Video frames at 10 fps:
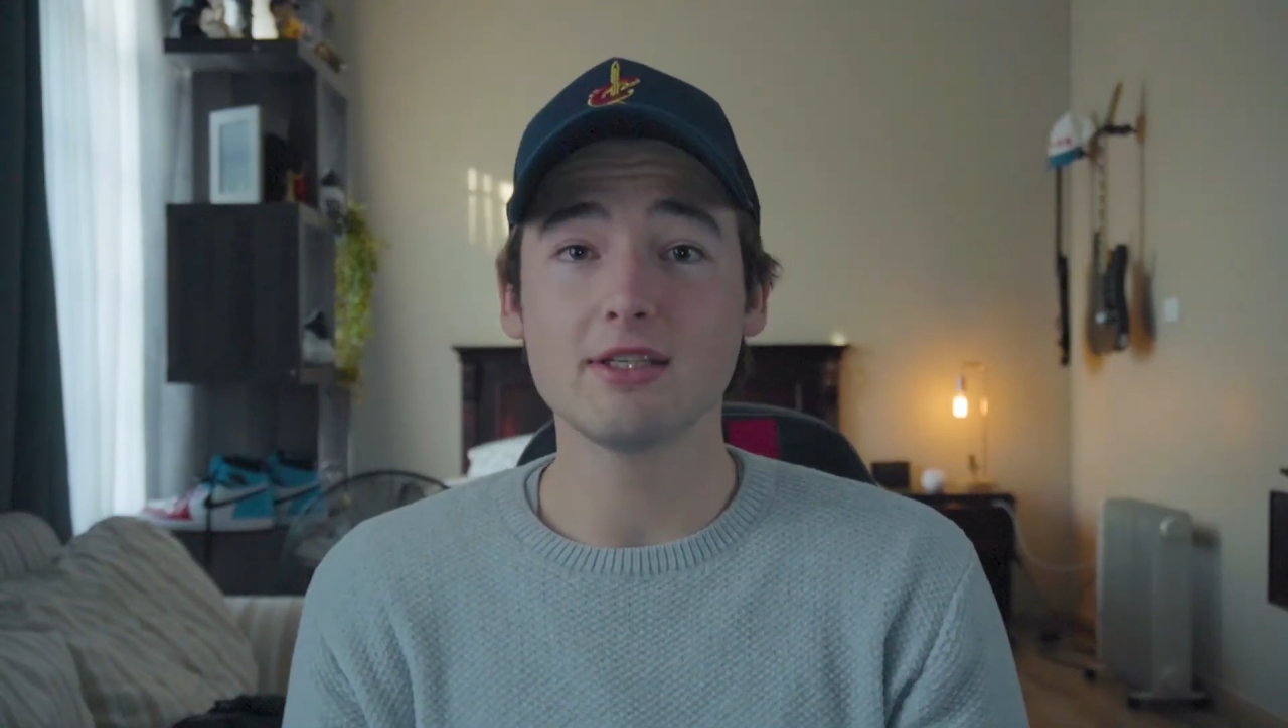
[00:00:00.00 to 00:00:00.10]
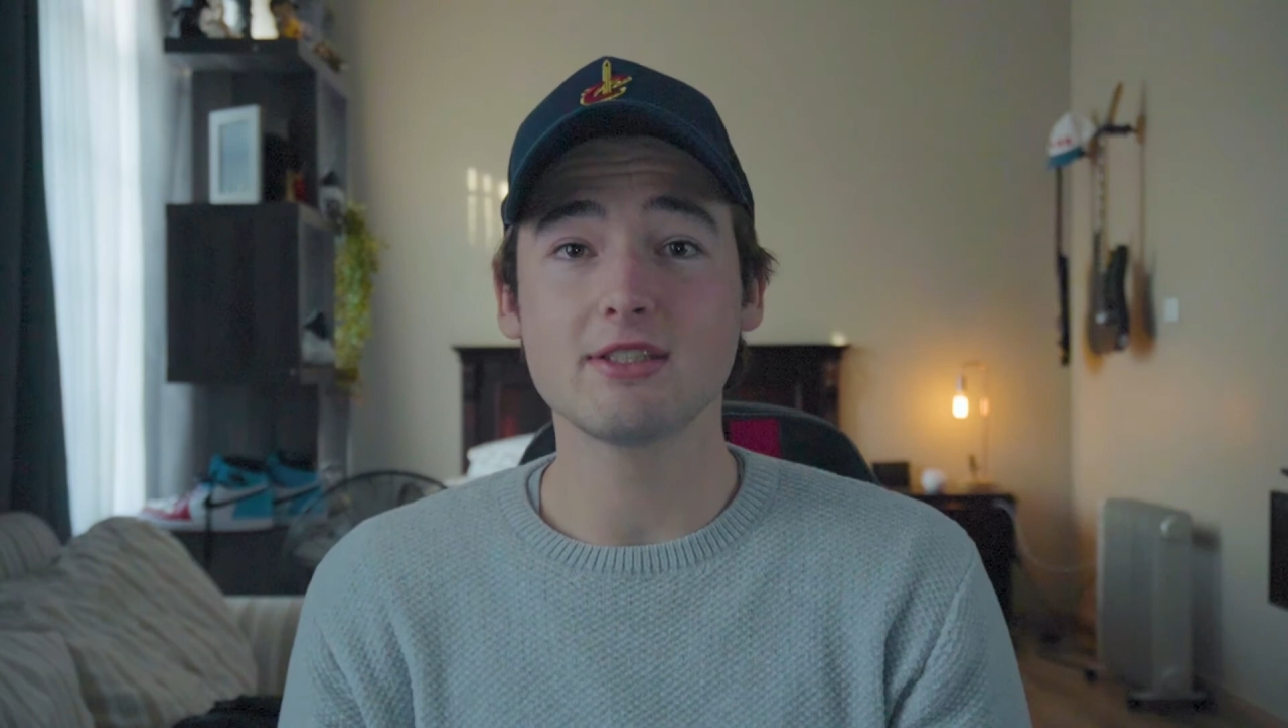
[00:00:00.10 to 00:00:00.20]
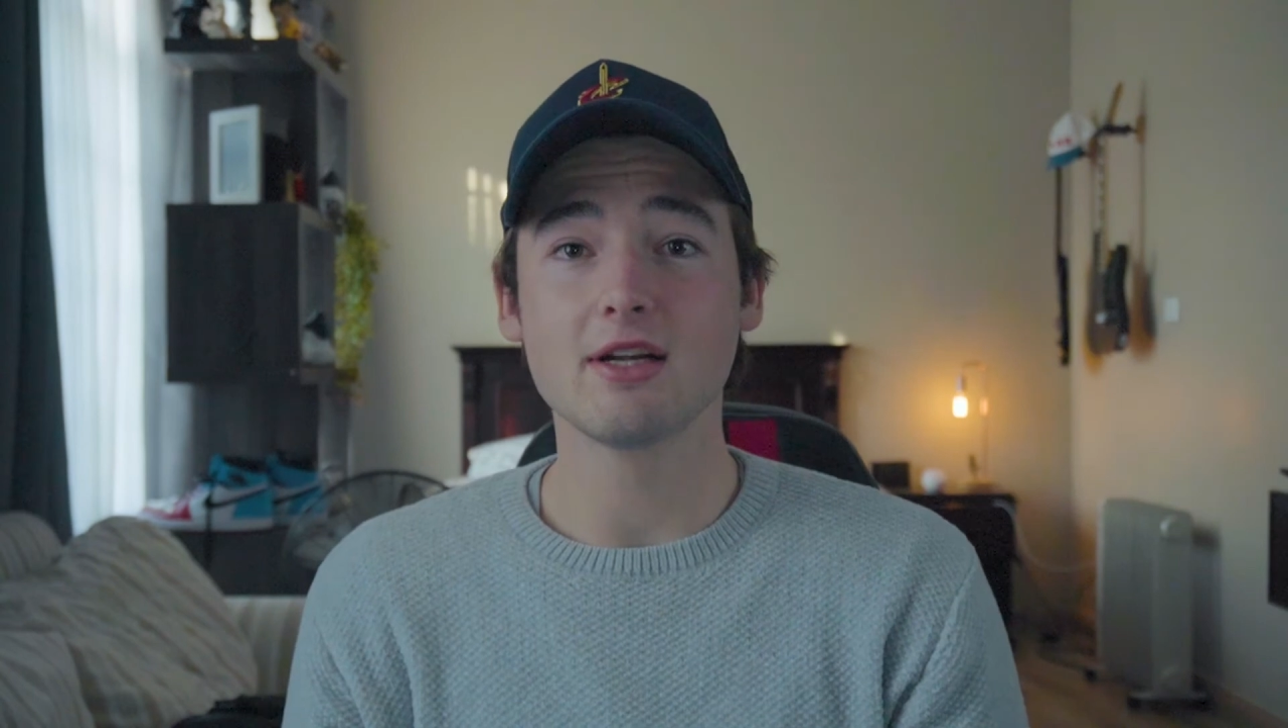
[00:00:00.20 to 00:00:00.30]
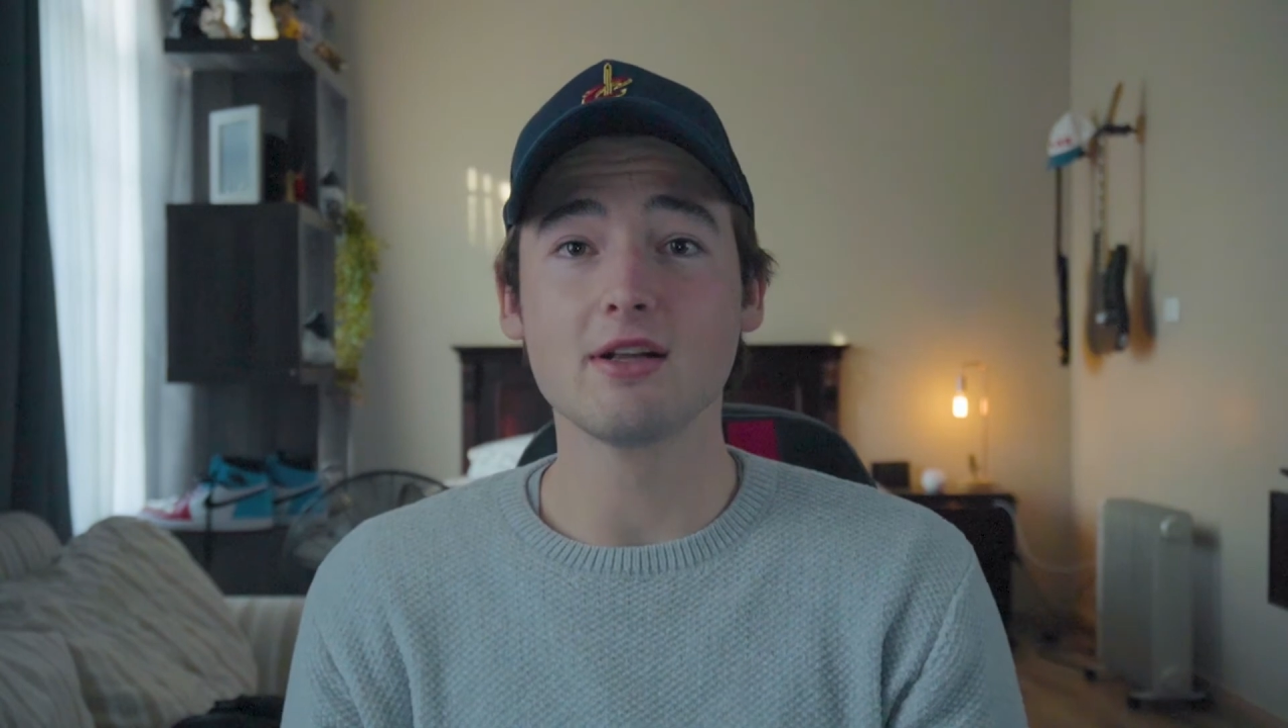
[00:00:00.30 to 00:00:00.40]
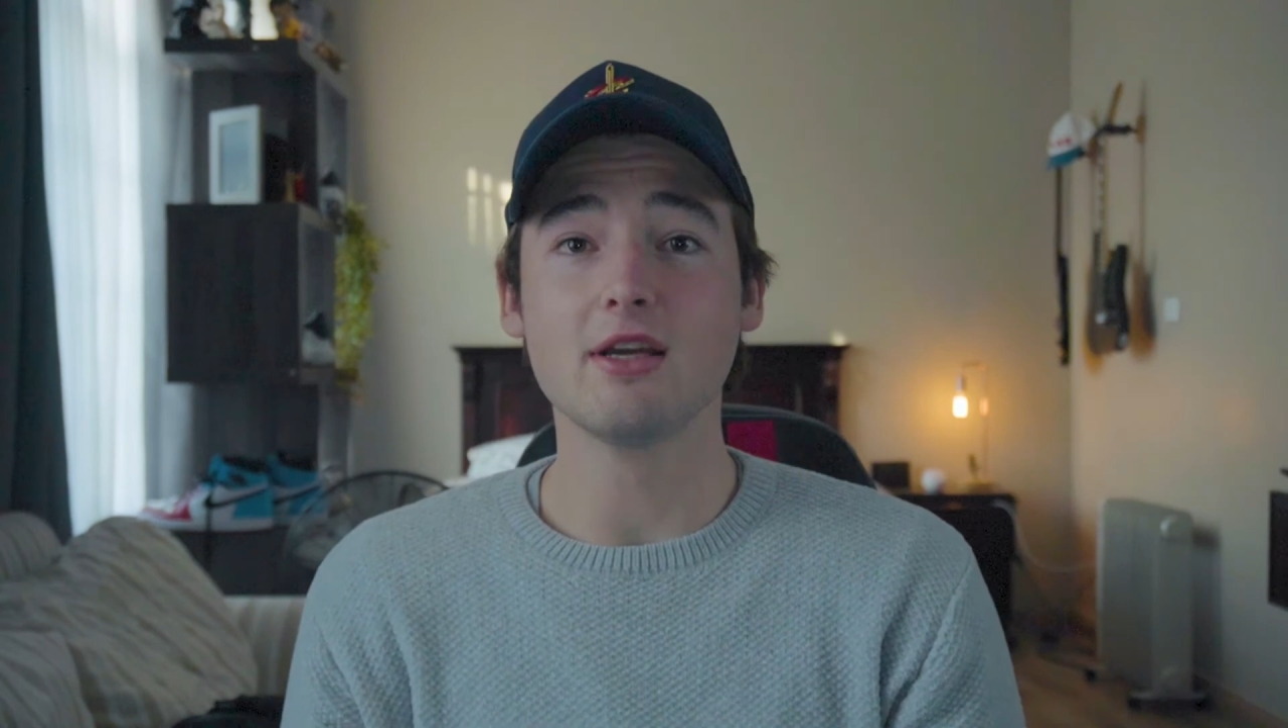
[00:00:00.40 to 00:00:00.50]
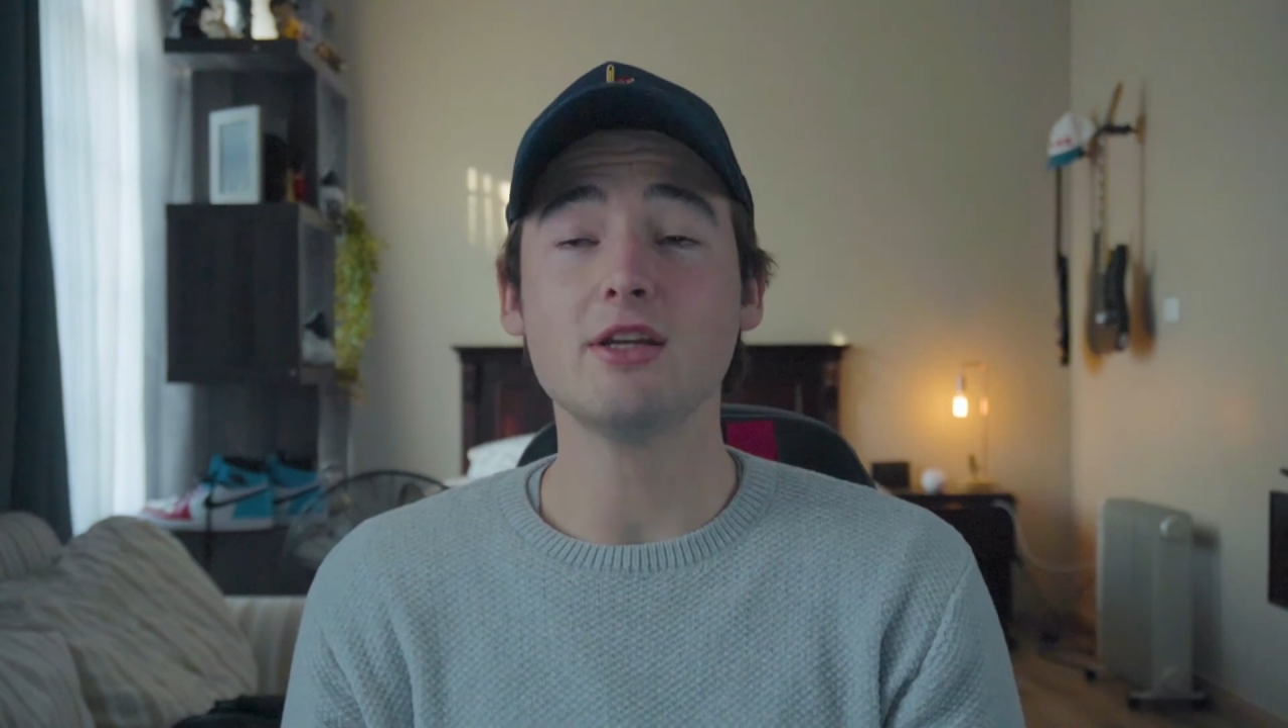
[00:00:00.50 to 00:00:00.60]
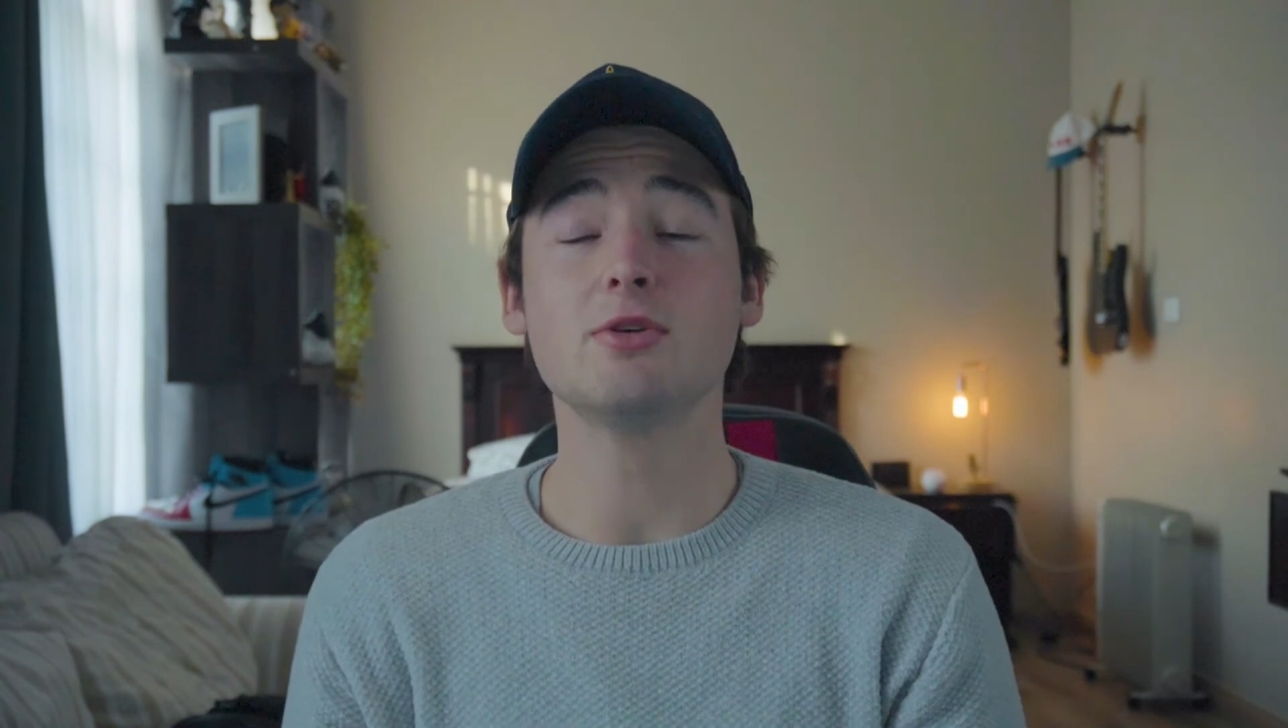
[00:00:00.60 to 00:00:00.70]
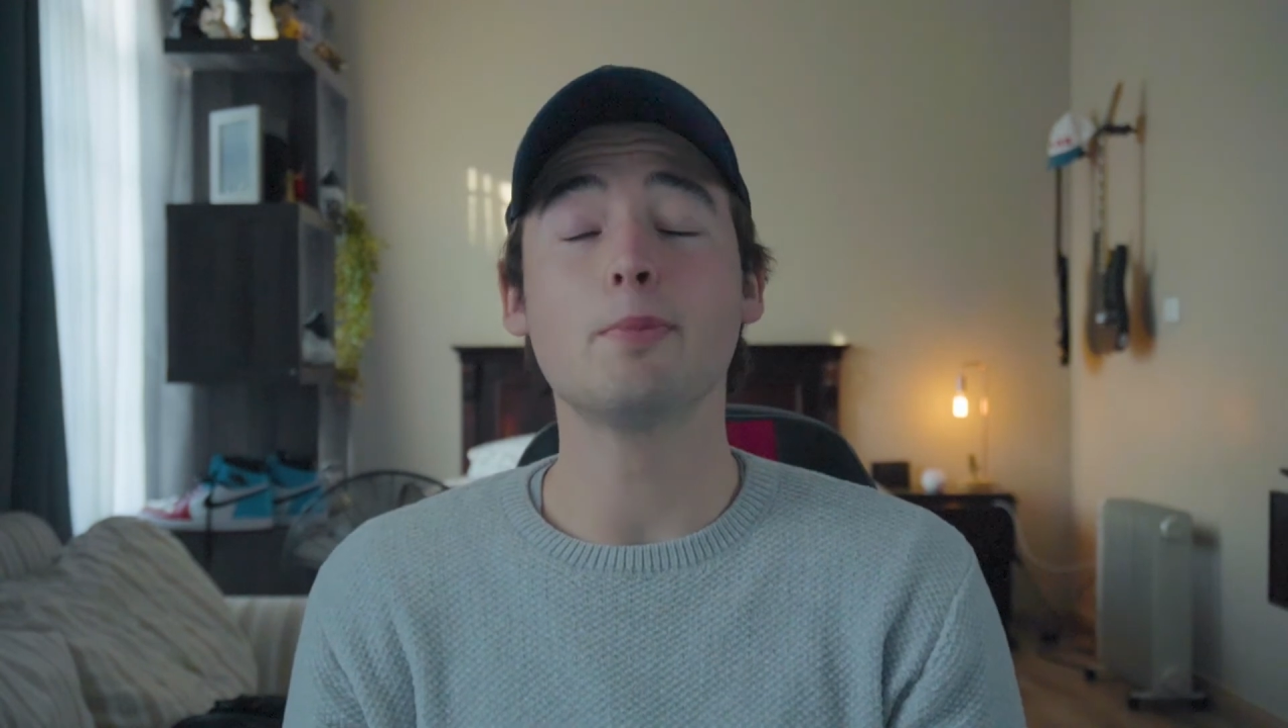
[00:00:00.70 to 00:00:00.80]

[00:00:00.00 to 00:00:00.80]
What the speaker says: still need